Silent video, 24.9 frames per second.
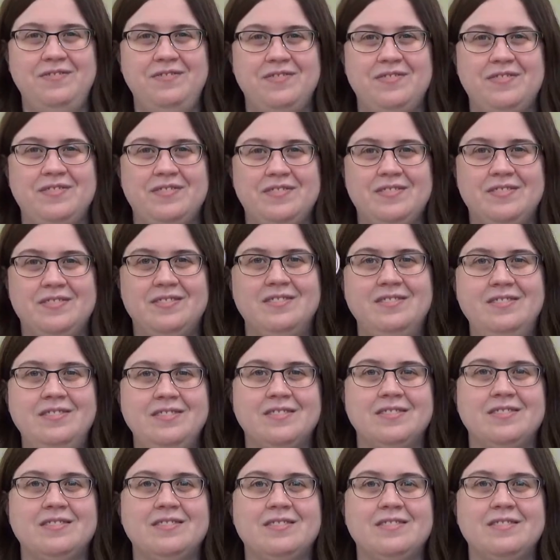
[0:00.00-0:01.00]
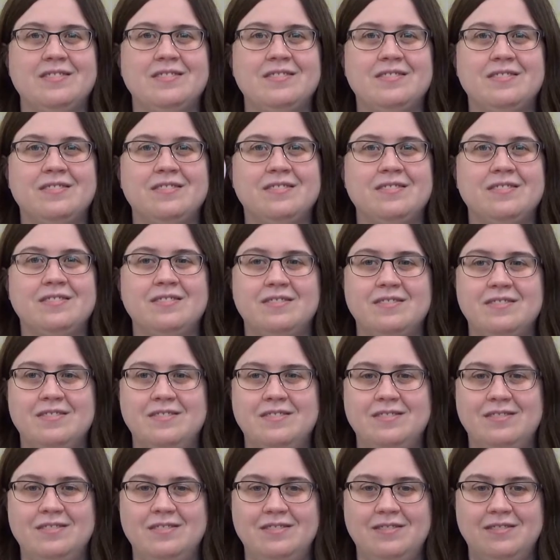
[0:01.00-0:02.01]

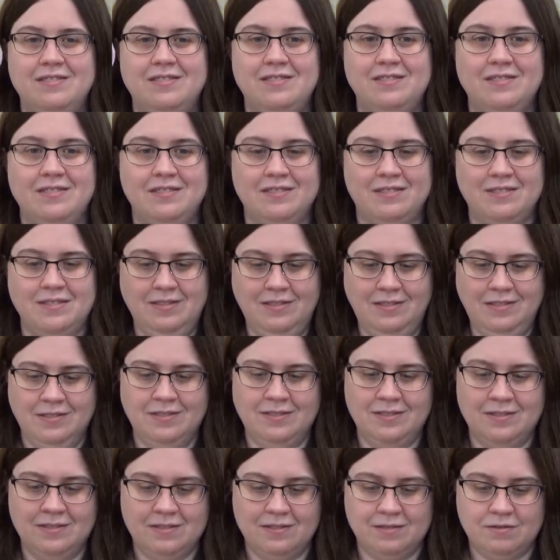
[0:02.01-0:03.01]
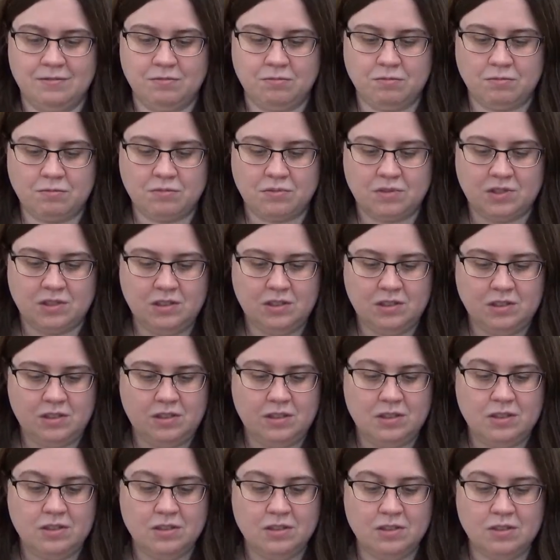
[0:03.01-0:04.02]

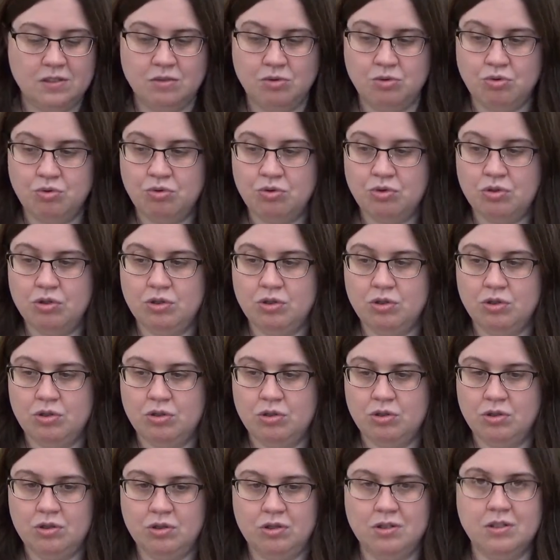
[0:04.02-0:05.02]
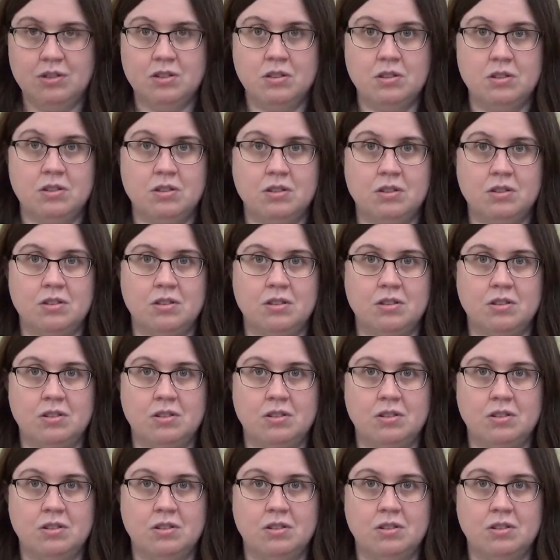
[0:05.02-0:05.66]
Nothing is said.